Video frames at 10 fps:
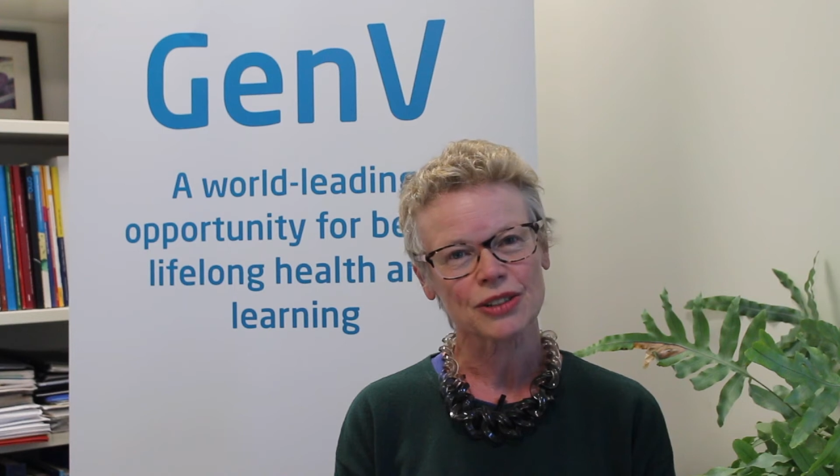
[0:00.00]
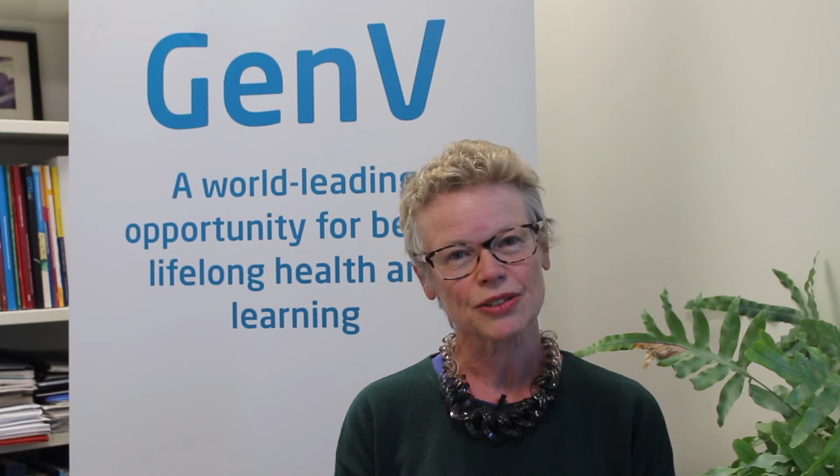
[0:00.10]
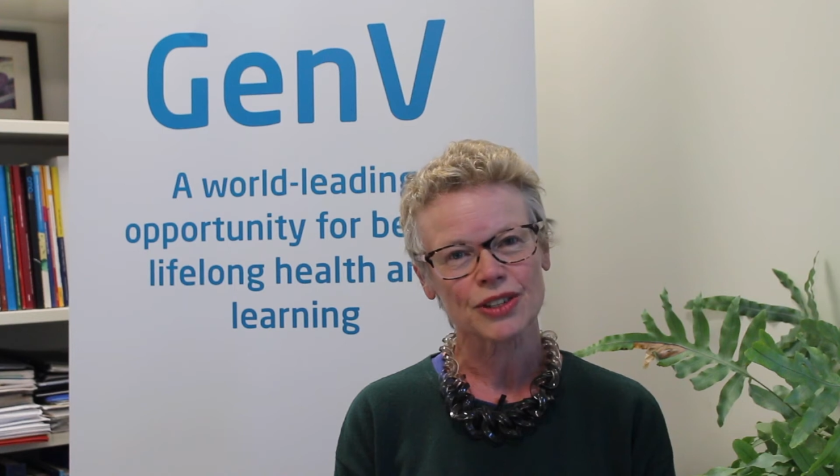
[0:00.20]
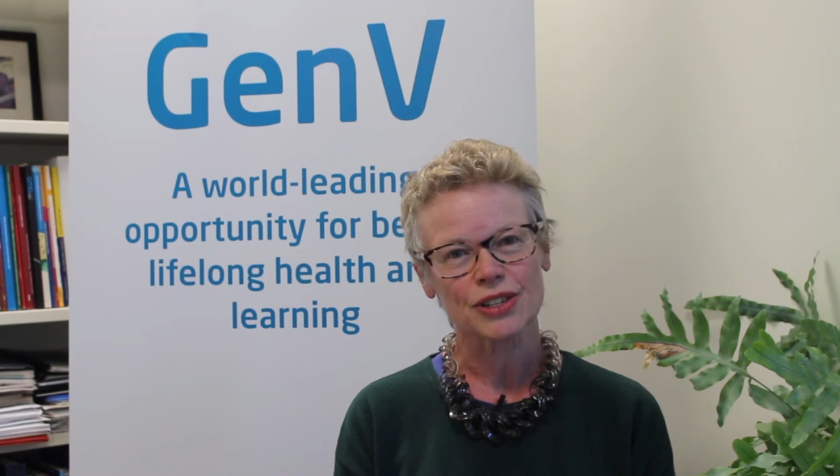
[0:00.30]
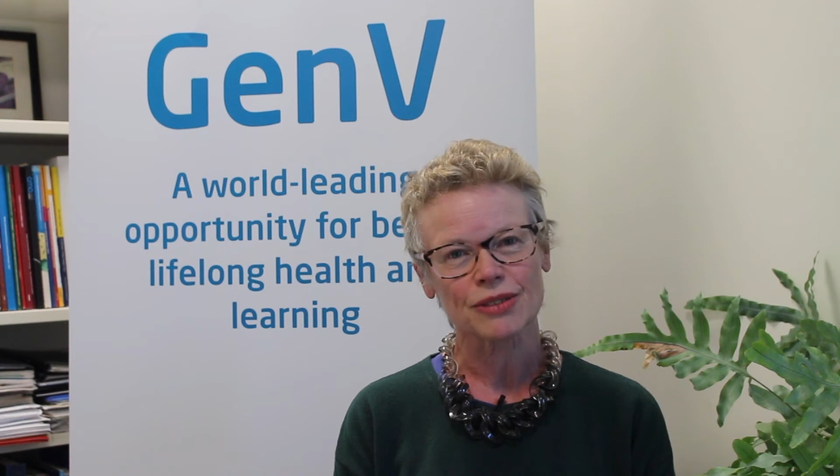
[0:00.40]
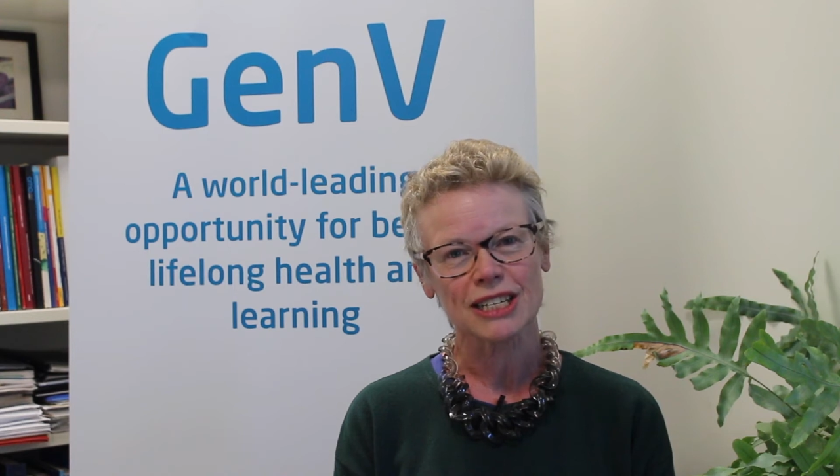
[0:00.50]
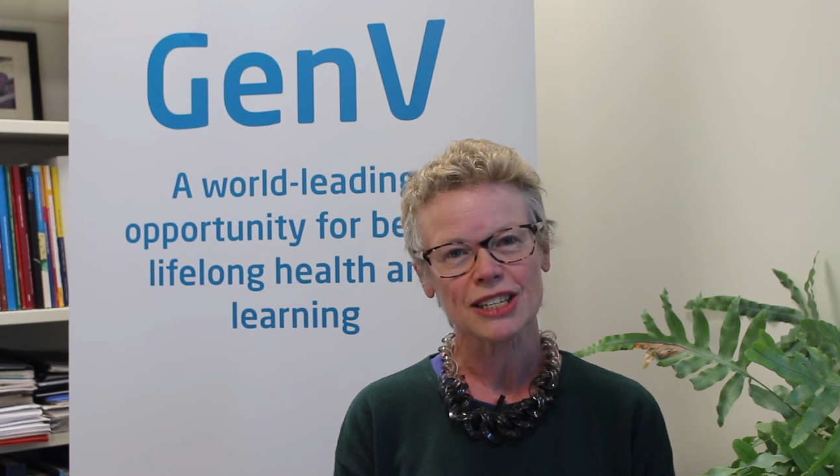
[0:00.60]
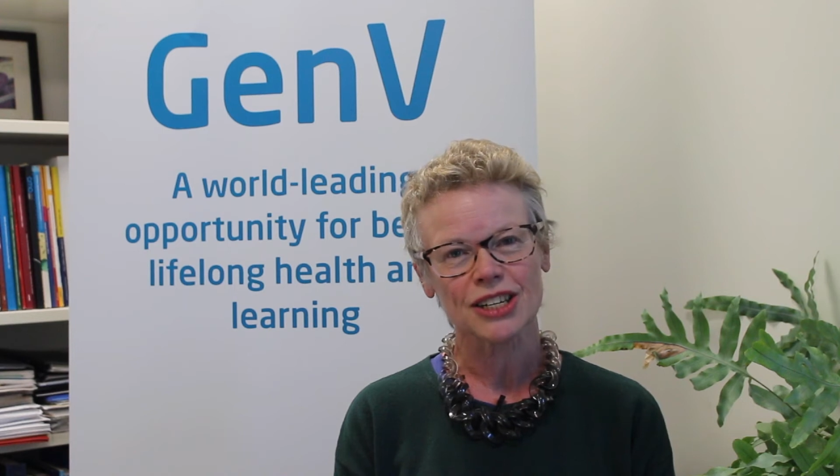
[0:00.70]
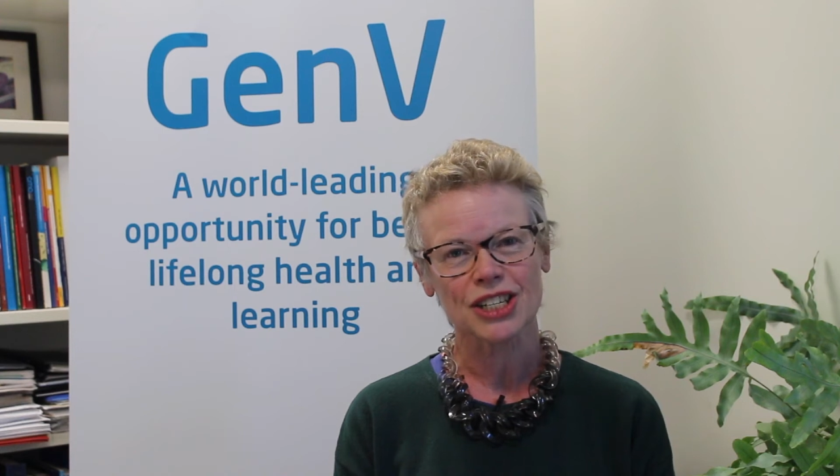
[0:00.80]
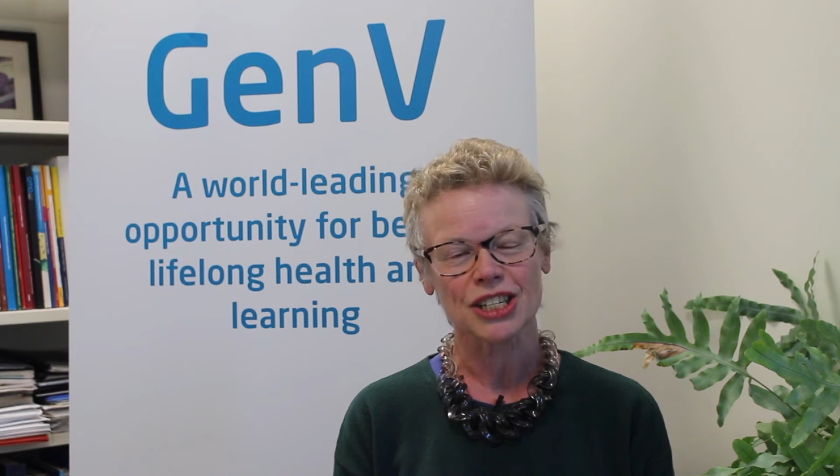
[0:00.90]
Children's
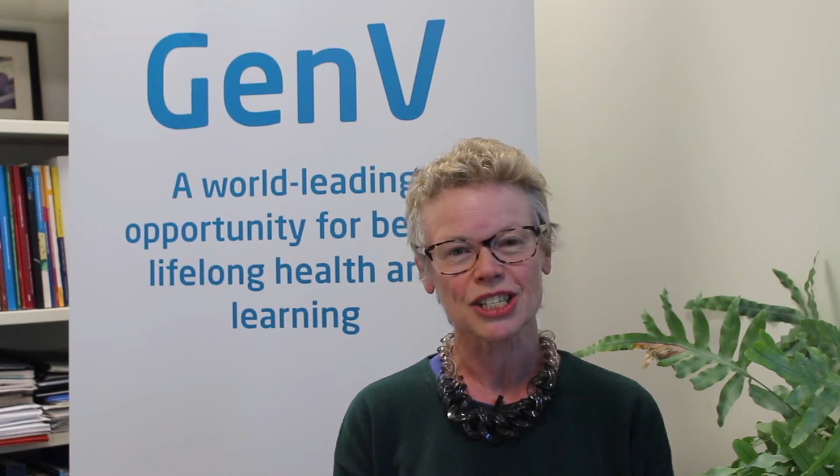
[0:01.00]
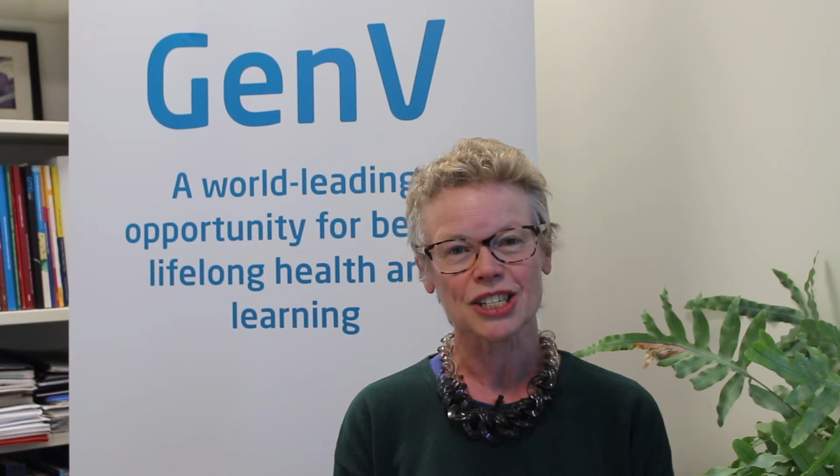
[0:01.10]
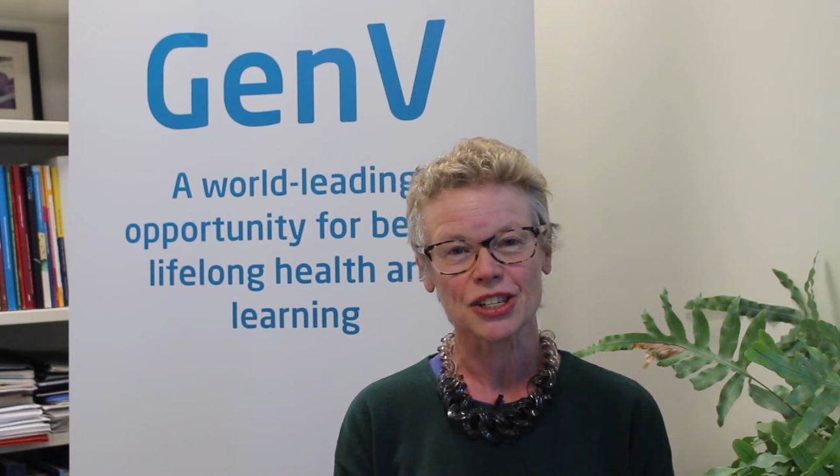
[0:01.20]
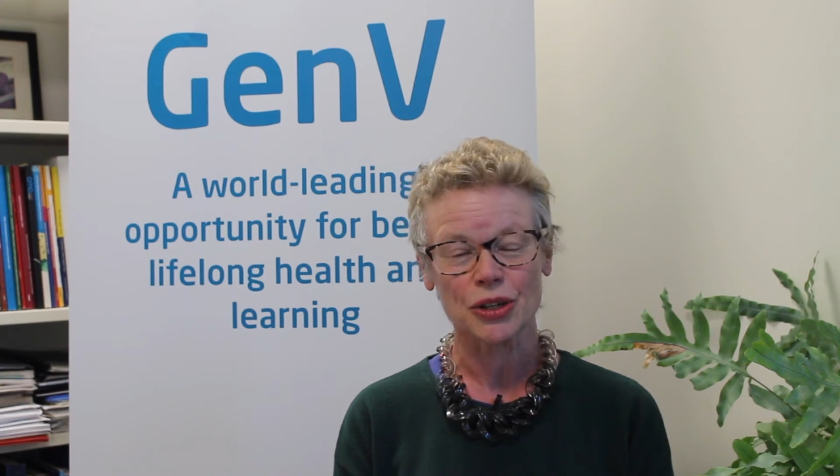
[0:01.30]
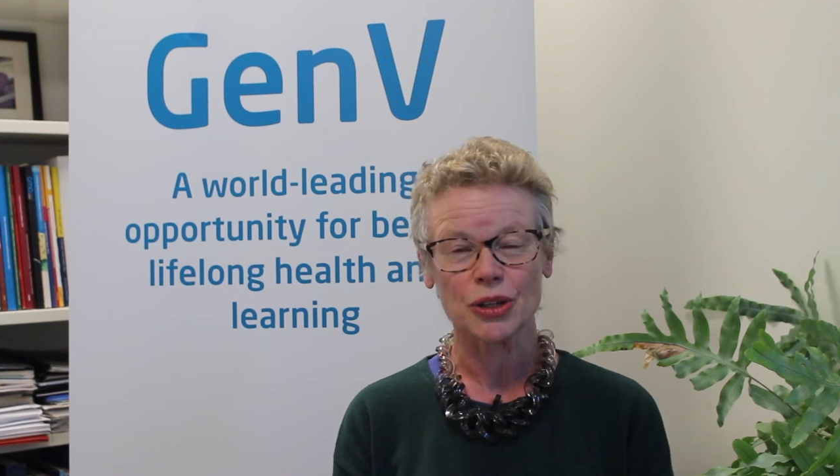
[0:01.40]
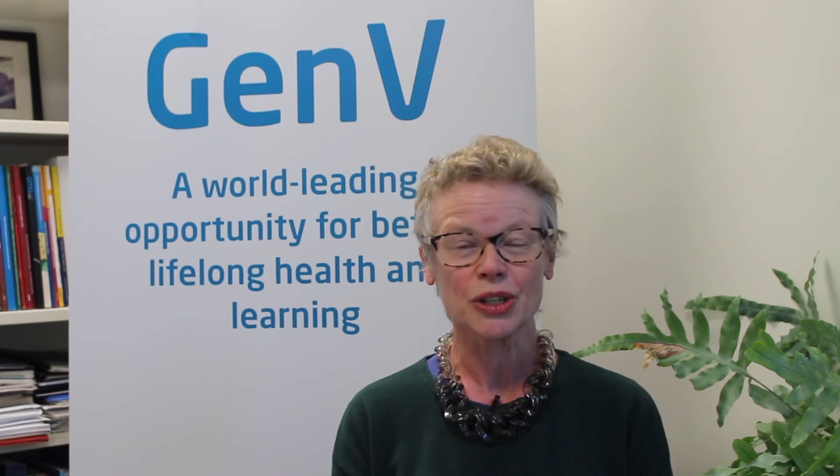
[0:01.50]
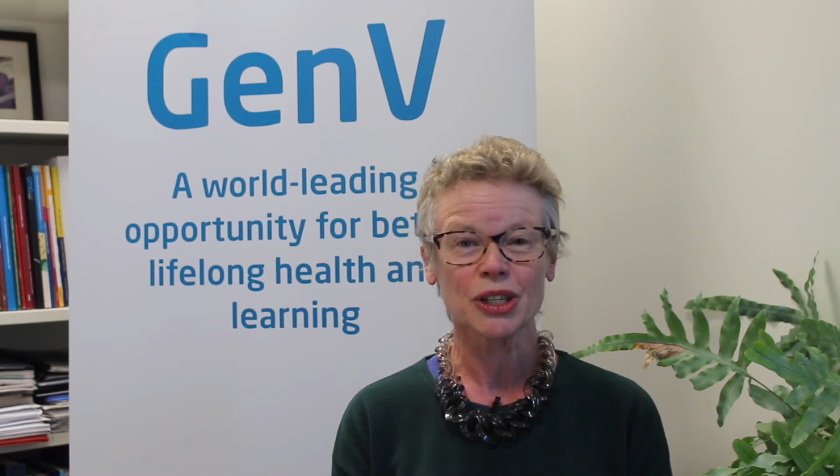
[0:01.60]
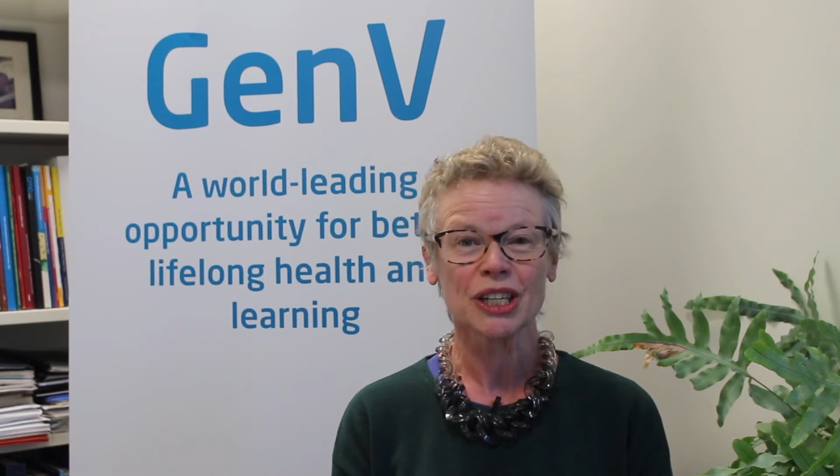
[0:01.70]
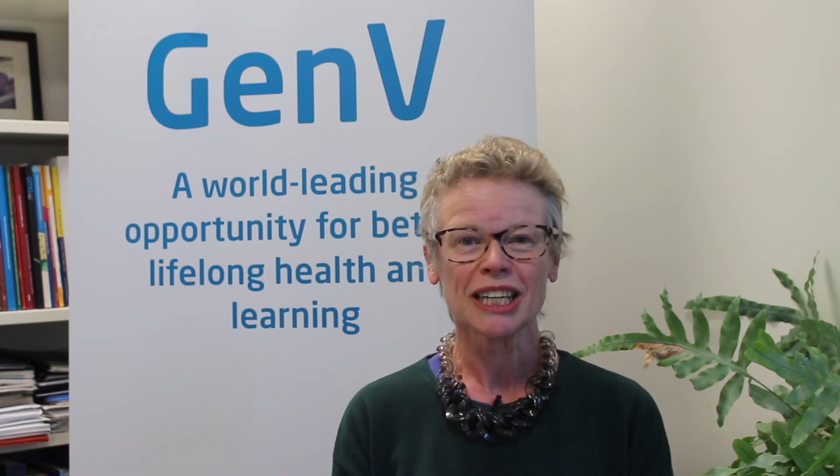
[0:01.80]
Research Institute.